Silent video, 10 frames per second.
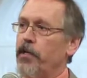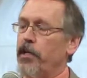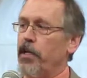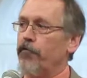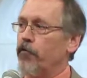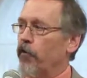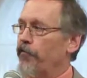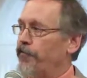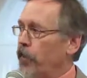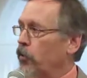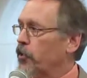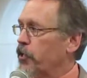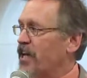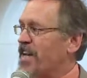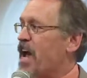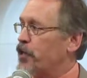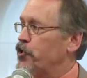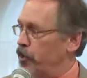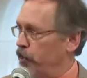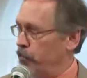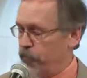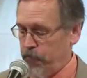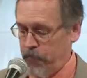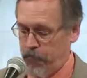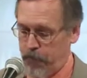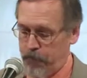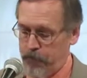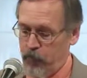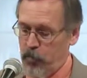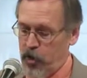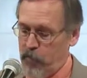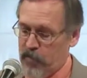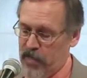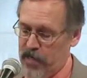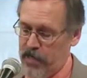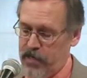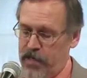the need for a felt connection with our planet.